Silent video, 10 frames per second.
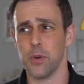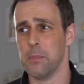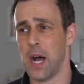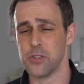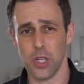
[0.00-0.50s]
and for
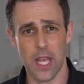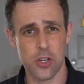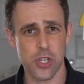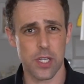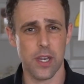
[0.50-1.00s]

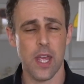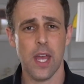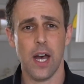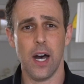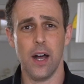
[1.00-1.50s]
modulation
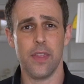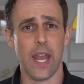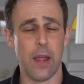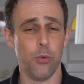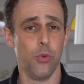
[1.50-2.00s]
uh,
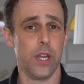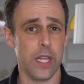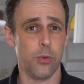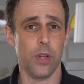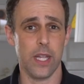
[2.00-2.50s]
that I
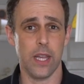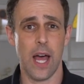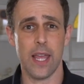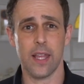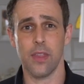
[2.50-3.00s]
really, really
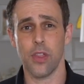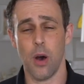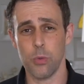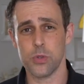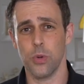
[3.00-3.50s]
like and
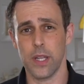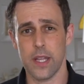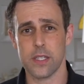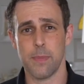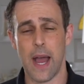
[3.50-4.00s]
thought was
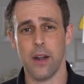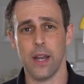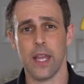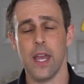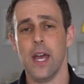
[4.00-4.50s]
really
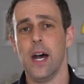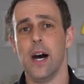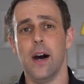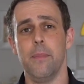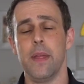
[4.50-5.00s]
inspiring.
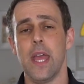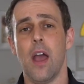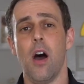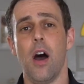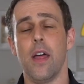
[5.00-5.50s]
Um,
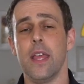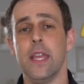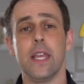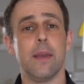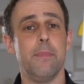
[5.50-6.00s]

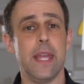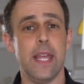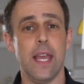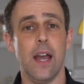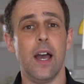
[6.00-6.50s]
he can
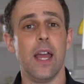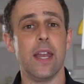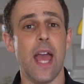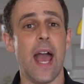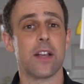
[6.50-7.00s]
be
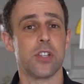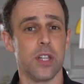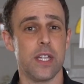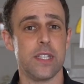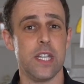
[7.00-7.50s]
an
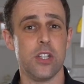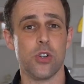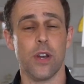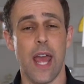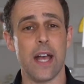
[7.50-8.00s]
excellent
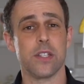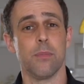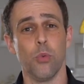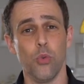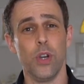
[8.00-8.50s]
teacher and has
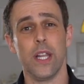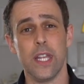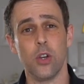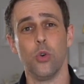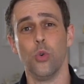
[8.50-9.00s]
some
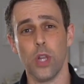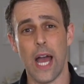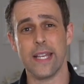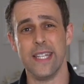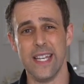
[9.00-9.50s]
really cool
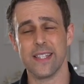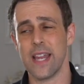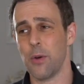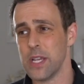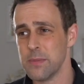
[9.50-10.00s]
ideas.
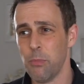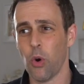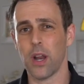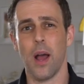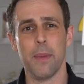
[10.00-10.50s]
Now, he's
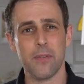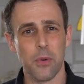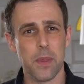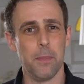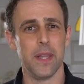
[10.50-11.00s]
more coming
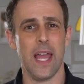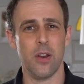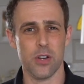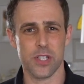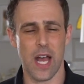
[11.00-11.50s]
from the
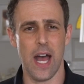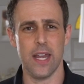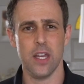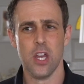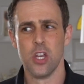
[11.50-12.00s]
player
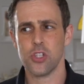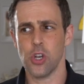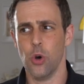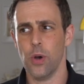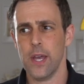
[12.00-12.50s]
side.
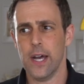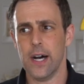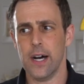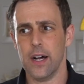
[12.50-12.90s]
So, uh,